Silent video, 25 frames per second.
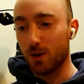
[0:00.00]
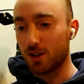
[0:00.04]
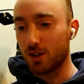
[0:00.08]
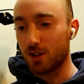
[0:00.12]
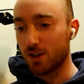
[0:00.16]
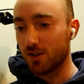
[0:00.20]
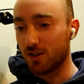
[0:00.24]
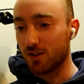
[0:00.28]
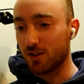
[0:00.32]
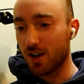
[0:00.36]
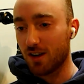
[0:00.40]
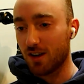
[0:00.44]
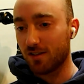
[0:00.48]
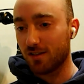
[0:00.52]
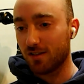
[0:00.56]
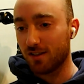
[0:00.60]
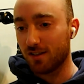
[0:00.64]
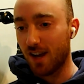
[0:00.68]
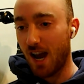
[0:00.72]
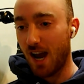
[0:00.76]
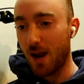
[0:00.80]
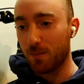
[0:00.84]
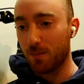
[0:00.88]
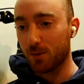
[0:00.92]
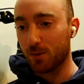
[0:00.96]
is just
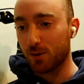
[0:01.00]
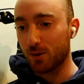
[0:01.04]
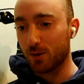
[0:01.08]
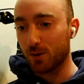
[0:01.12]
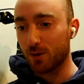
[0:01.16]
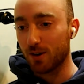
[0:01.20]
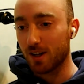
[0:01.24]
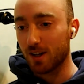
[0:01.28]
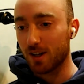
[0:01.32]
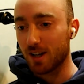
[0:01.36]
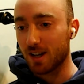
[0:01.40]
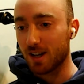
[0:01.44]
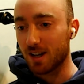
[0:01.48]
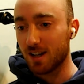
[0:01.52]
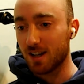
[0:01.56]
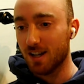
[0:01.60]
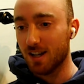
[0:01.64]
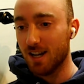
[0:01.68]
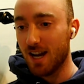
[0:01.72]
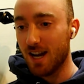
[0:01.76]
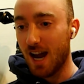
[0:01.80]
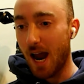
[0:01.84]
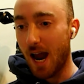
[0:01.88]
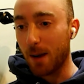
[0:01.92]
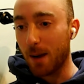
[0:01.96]
absolutely
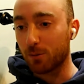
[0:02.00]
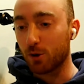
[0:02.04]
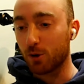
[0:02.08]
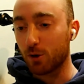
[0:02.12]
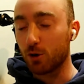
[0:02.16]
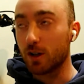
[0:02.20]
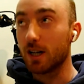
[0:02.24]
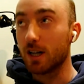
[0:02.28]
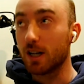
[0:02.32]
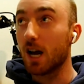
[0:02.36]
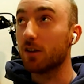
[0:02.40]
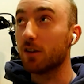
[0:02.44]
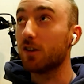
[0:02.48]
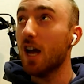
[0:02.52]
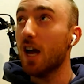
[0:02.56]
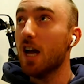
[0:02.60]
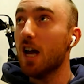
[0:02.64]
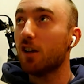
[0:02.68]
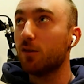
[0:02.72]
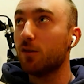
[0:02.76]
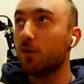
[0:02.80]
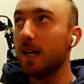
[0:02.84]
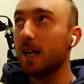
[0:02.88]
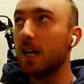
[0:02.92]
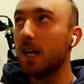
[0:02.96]
nuts.
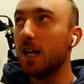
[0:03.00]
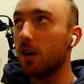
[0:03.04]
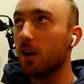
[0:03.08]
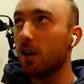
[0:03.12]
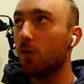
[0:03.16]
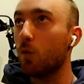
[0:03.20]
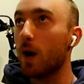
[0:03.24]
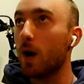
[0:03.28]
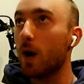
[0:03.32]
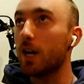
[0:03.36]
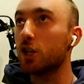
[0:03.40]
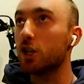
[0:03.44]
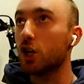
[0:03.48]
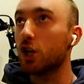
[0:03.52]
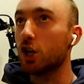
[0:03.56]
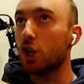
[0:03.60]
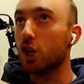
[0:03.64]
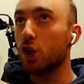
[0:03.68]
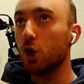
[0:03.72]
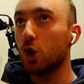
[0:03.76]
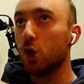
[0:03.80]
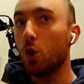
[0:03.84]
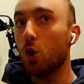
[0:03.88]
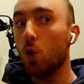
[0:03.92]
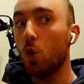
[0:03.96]
Speaking of which,
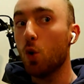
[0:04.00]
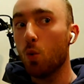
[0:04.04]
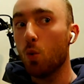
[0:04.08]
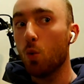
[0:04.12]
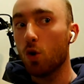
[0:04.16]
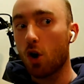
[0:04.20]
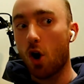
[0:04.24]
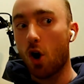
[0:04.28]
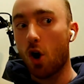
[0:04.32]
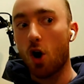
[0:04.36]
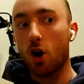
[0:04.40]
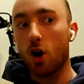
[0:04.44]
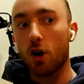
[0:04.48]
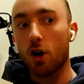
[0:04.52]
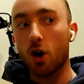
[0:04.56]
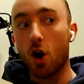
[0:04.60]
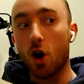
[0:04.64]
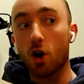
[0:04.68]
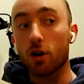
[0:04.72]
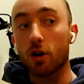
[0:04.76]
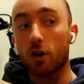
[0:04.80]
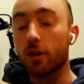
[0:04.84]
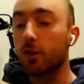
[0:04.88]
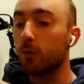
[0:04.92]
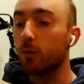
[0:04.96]
you were on
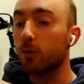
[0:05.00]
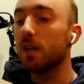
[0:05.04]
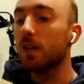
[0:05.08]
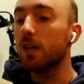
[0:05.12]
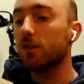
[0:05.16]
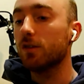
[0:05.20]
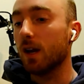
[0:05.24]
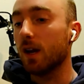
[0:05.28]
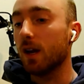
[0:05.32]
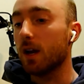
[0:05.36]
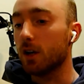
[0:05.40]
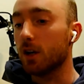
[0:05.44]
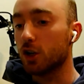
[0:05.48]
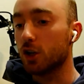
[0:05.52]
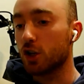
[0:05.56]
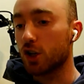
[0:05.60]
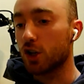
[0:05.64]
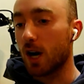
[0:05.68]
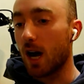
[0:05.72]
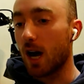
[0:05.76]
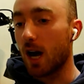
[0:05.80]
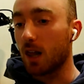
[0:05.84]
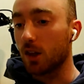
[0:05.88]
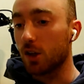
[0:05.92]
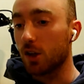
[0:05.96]
our 3-stage
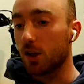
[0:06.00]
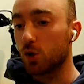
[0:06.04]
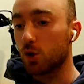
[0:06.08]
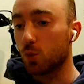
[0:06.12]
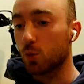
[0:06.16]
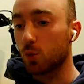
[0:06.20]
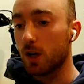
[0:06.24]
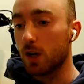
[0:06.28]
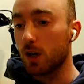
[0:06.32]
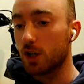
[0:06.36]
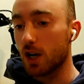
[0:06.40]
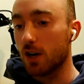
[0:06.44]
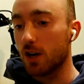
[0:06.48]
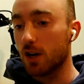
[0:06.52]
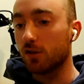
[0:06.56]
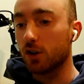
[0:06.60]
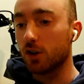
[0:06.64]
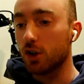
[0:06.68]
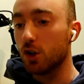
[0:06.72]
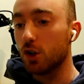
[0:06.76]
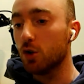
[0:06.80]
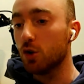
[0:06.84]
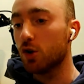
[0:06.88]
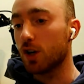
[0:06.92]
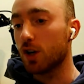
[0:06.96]
challenge, which is
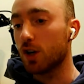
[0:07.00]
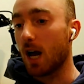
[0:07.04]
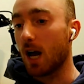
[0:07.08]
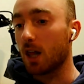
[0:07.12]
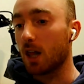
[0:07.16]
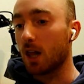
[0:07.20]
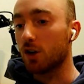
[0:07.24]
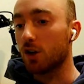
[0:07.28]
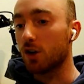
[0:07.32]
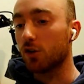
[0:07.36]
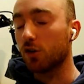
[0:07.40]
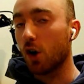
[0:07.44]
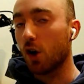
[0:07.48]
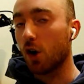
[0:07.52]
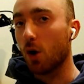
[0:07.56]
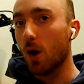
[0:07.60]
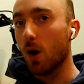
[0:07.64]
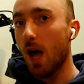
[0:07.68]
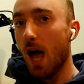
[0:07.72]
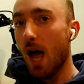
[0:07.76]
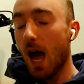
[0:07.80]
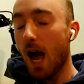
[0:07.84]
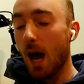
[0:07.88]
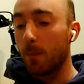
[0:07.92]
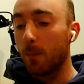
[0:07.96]
a new challenge. So
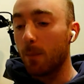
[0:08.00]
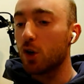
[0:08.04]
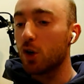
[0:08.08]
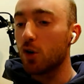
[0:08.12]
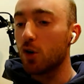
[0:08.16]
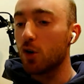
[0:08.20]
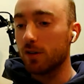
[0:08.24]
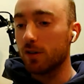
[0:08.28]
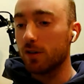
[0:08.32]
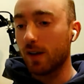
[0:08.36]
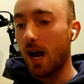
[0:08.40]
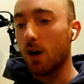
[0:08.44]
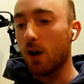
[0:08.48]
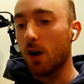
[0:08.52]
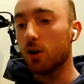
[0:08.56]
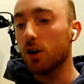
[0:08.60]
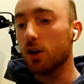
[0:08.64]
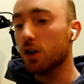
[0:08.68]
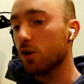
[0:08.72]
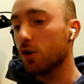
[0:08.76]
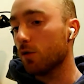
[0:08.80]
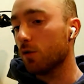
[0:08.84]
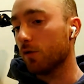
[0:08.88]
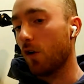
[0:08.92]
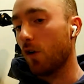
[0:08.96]
I'm curious, how
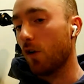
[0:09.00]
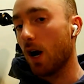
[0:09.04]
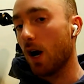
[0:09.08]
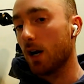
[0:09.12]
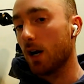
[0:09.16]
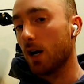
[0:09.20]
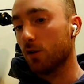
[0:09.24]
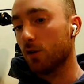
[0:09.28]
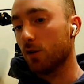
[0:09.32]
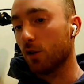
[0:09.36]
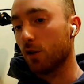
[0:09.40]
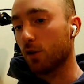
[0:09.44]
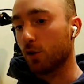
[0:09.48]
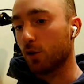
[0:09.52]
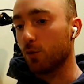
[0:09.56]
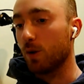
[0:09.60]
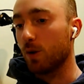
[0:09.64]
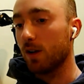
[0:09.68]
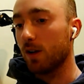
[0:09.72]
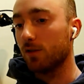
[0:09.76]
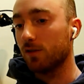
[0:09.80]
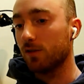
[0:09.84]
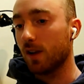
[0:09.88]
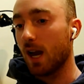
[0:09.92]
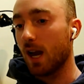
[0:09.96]
did you find the
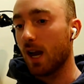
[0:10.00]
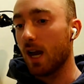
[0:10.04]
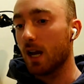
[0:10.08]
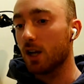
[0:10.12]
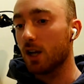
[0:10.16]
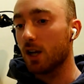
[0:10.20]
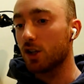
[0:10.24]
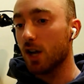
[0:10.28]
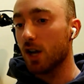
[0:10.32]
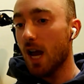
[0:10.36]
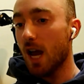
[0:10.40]
3-stage?